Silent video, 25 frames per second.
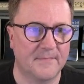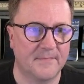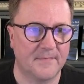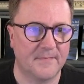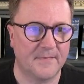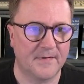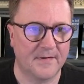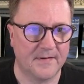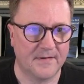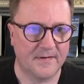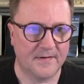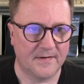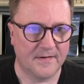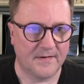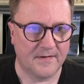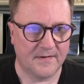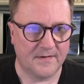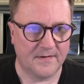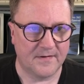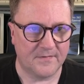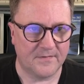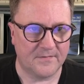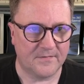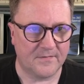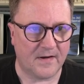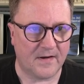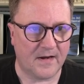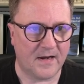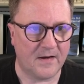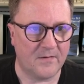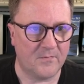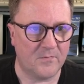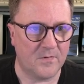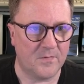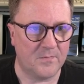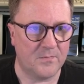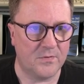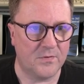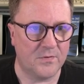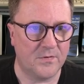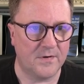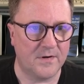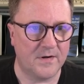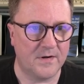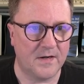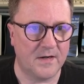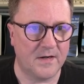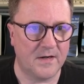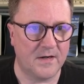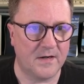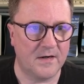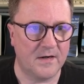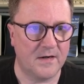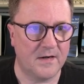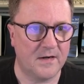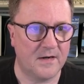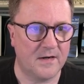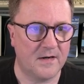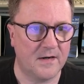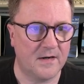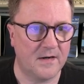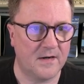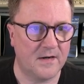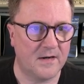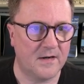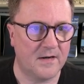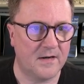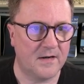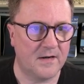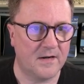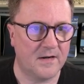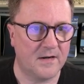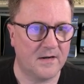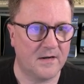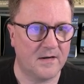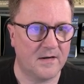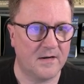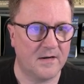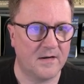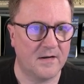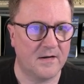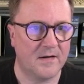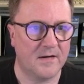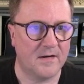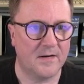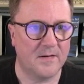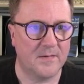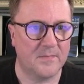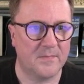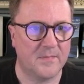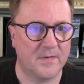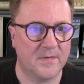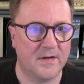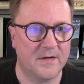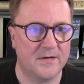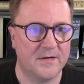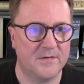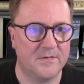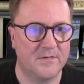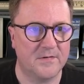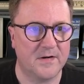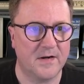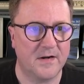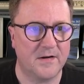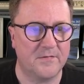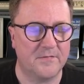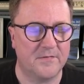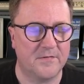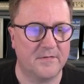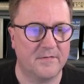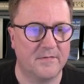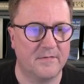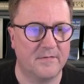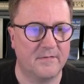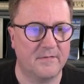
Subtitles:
So I will put in my new account.